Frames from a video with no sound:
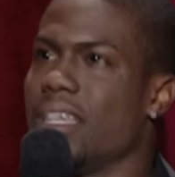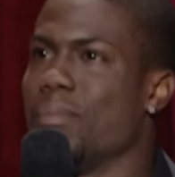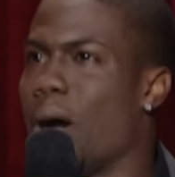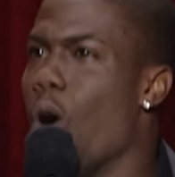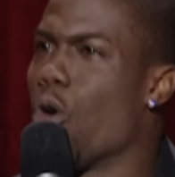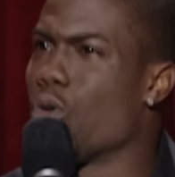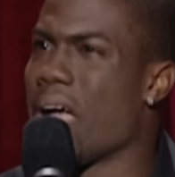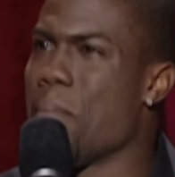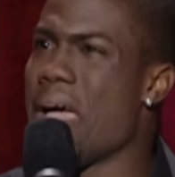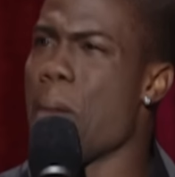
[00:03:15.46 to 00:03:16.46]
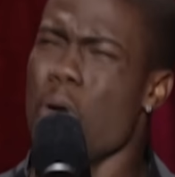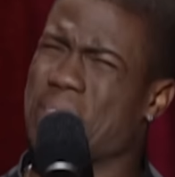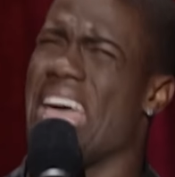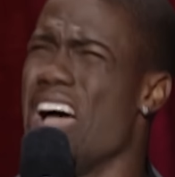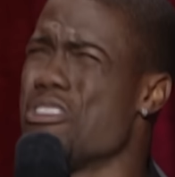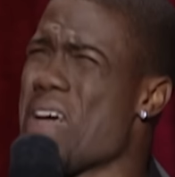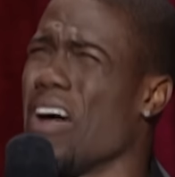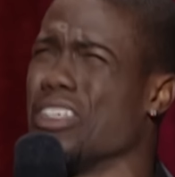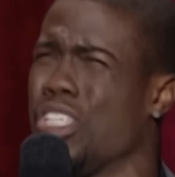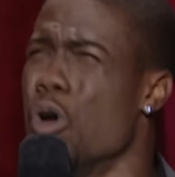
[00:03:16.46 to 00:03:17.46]
My uncle got mad. What the hell you got
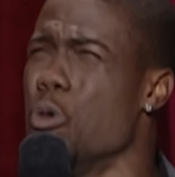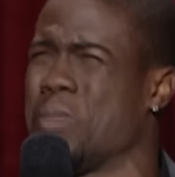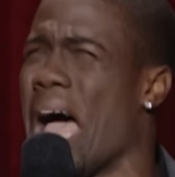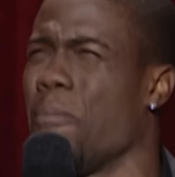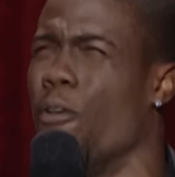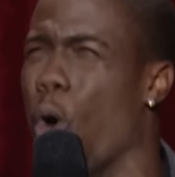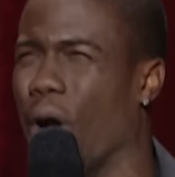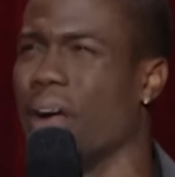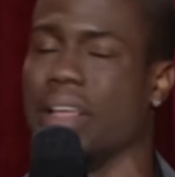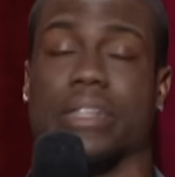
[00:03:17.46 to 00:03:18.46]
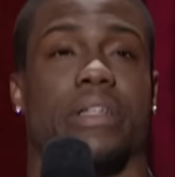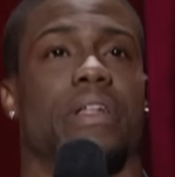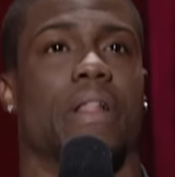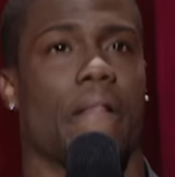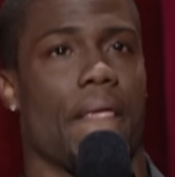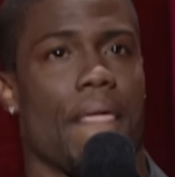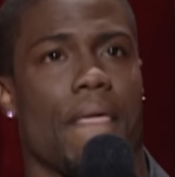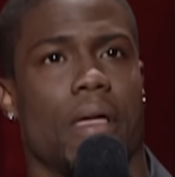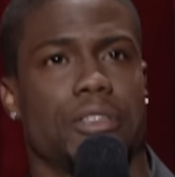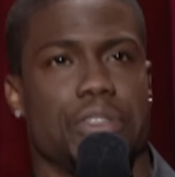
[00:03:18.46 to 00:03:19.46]
on a tube top for?
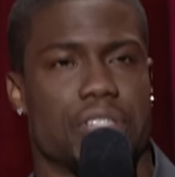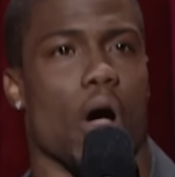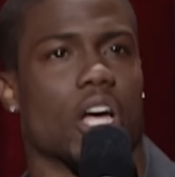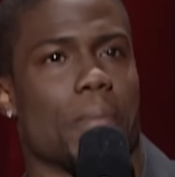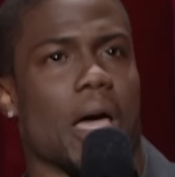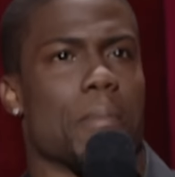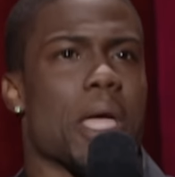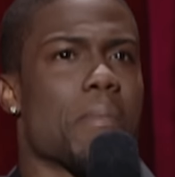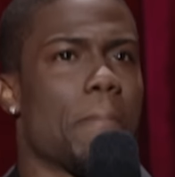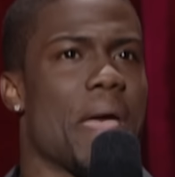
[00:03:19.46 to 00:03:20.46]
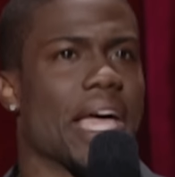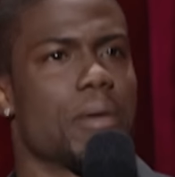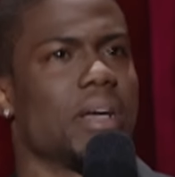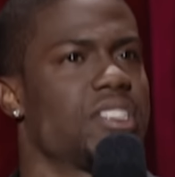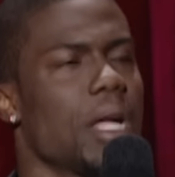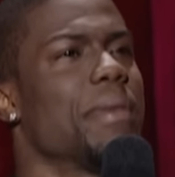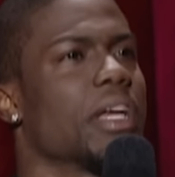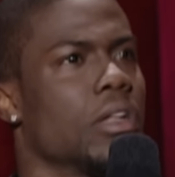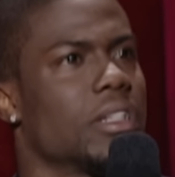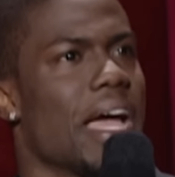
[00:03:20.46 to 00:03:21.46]
She talking about it, make my back and my stomach
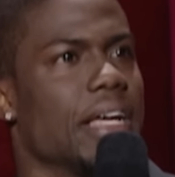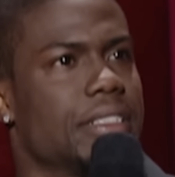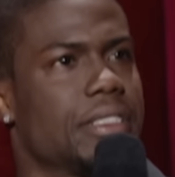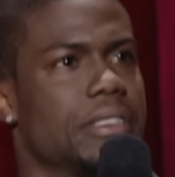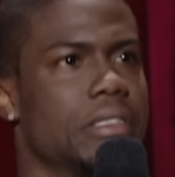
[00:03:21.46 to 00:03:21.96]
look nice.